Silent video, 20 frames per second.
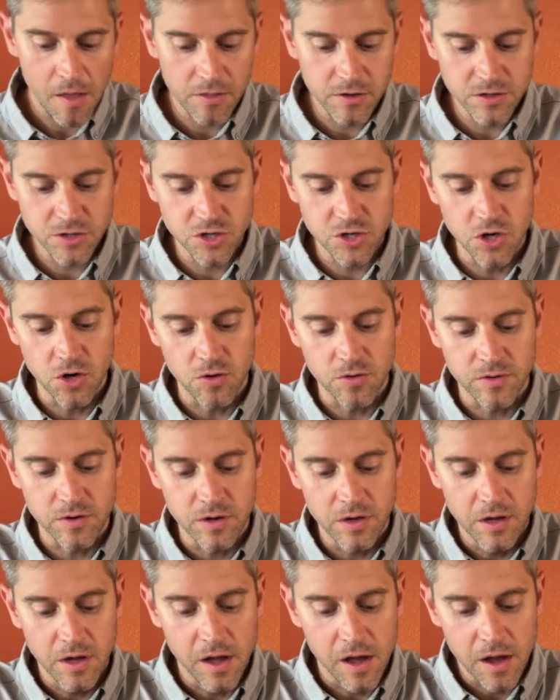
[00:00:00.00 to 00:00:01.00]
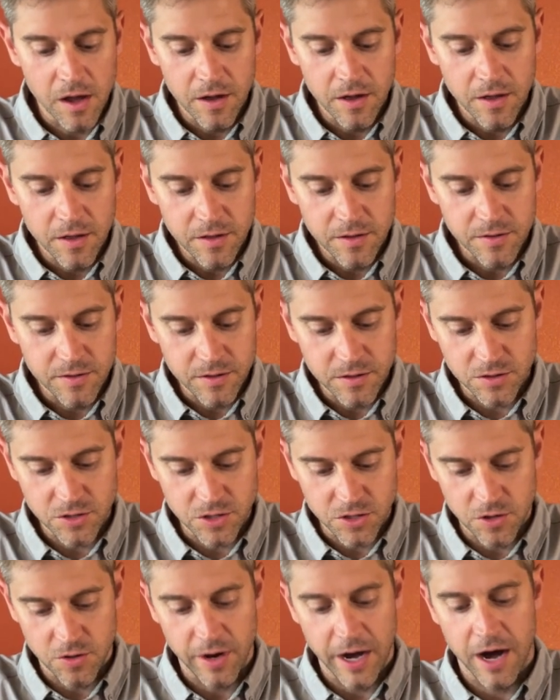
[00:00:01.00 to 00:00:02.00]
There's no, there's
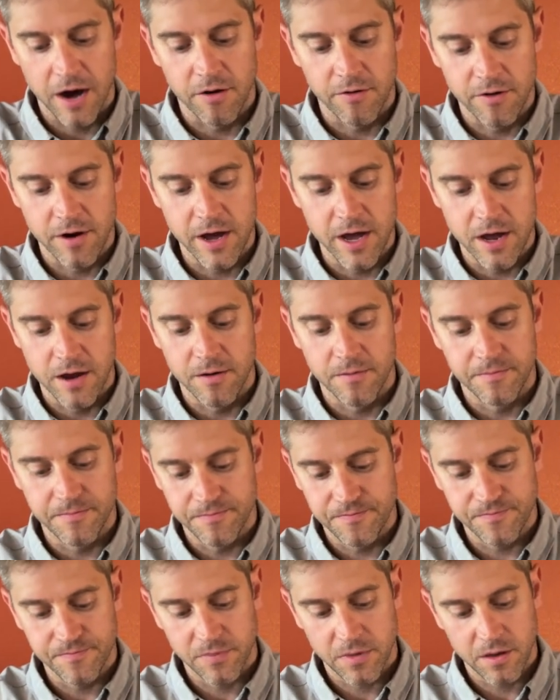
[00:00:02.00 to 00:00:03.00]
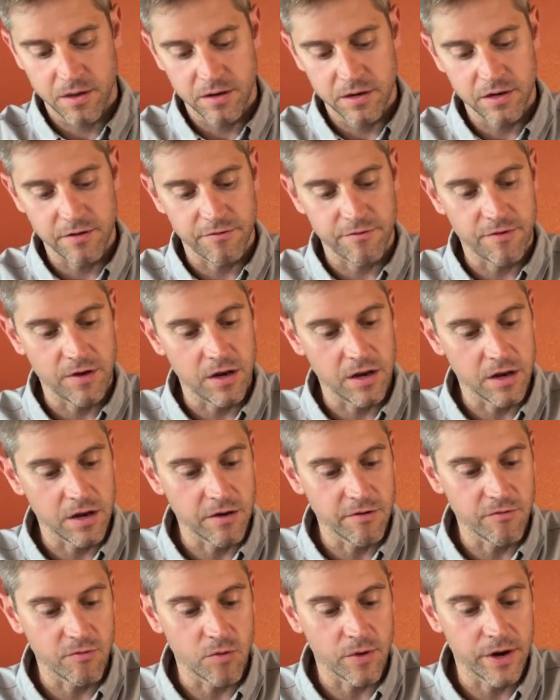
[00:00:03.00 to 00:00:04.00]
no outright
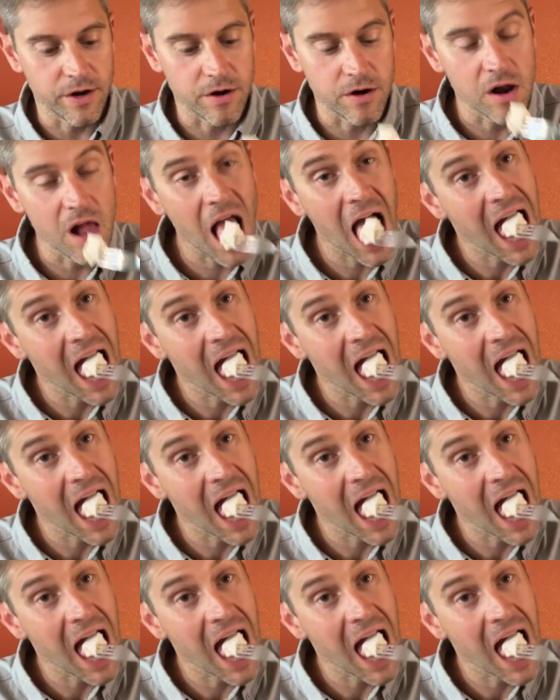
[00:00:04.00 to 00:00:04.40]
definitive winner.